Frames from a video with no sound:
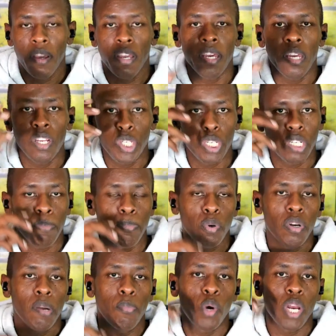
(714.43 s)
initiate a
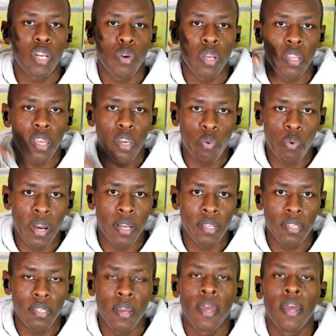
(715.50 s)
program while you're in the US